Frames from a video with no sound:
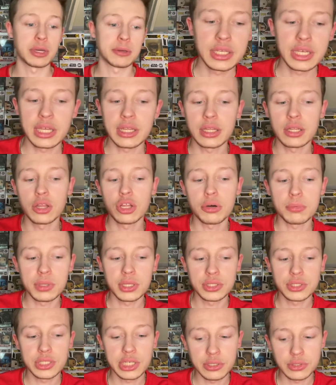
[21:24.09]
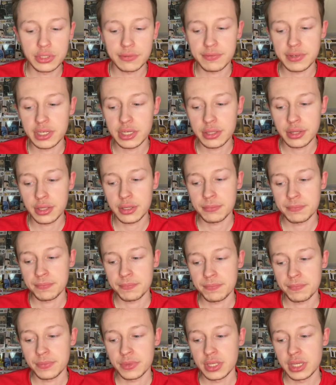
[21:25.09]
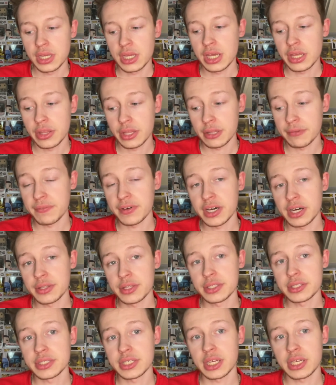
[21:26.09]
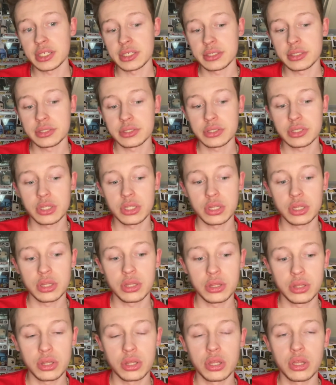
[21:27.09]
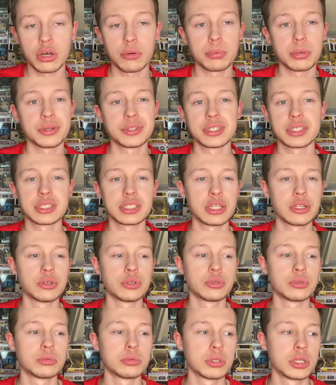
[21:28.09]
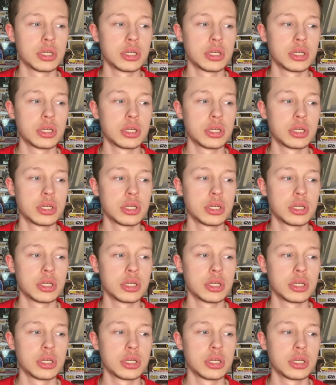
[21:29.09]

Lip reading: Yeah, the Lop then tells the father, and then the father takes Lop on this little